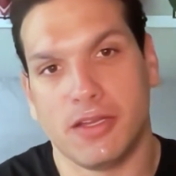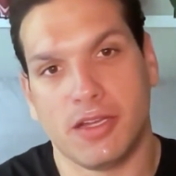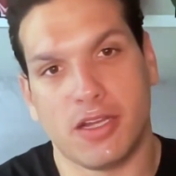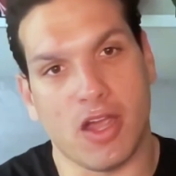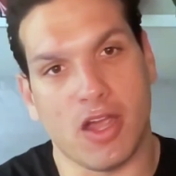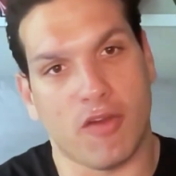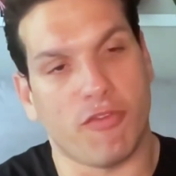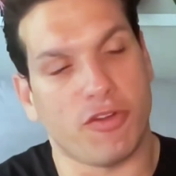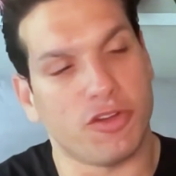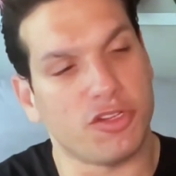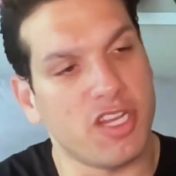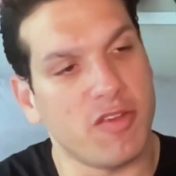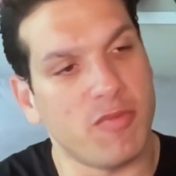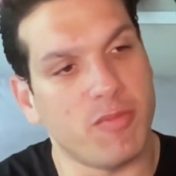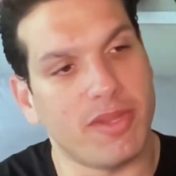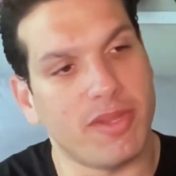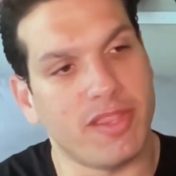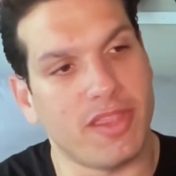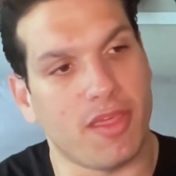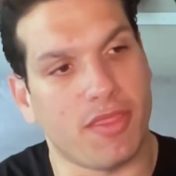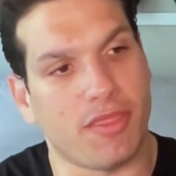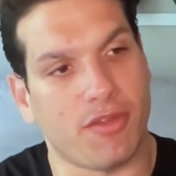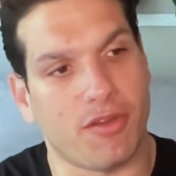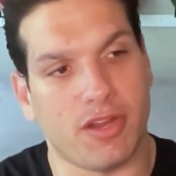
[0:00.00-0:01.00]
coverage team
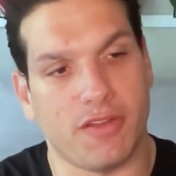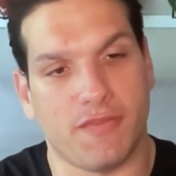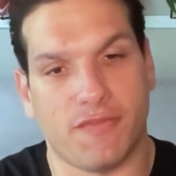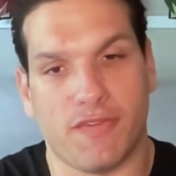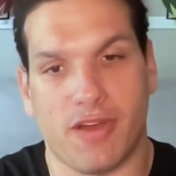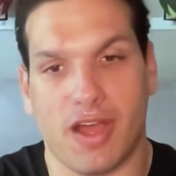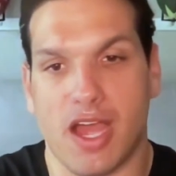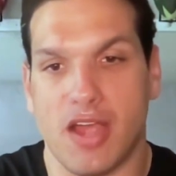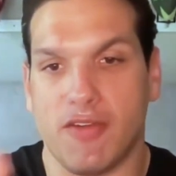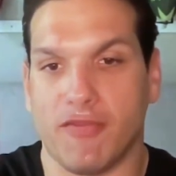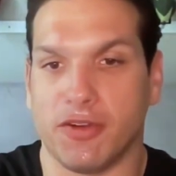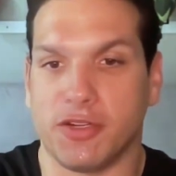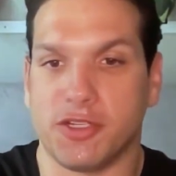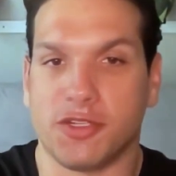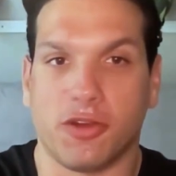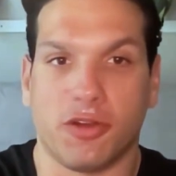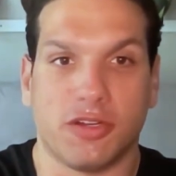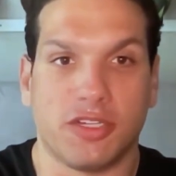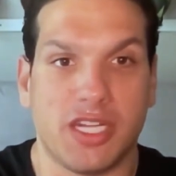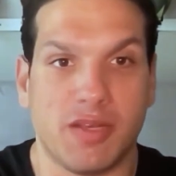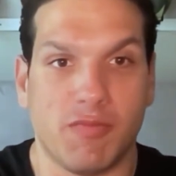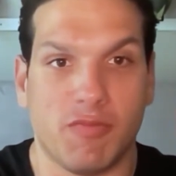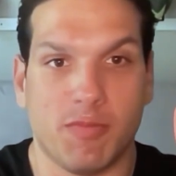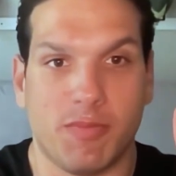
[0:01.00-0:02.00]
would be the 35,
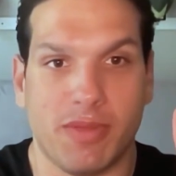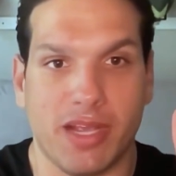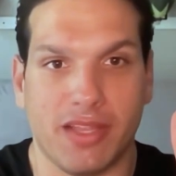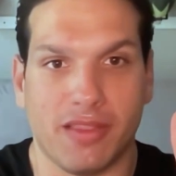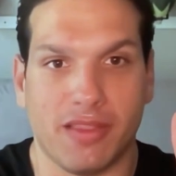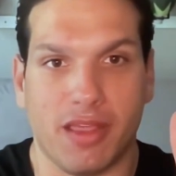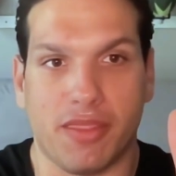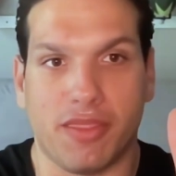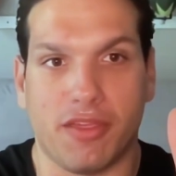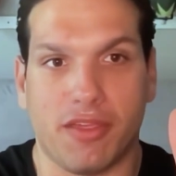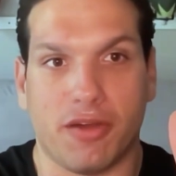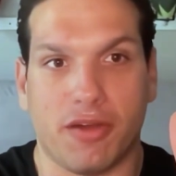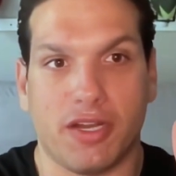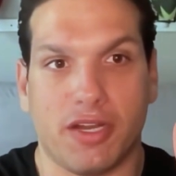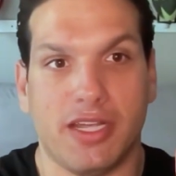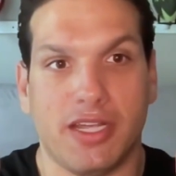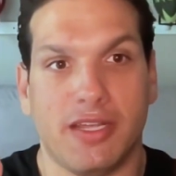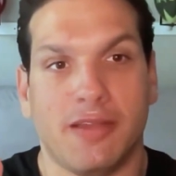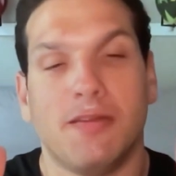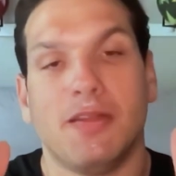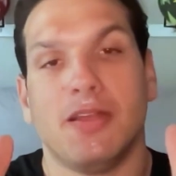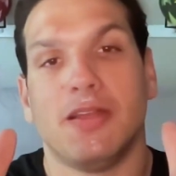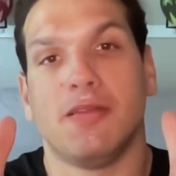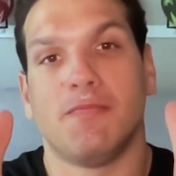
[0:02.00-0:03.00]
return team would be at the
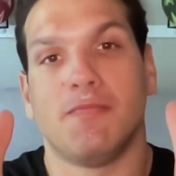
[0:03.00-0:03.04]
30,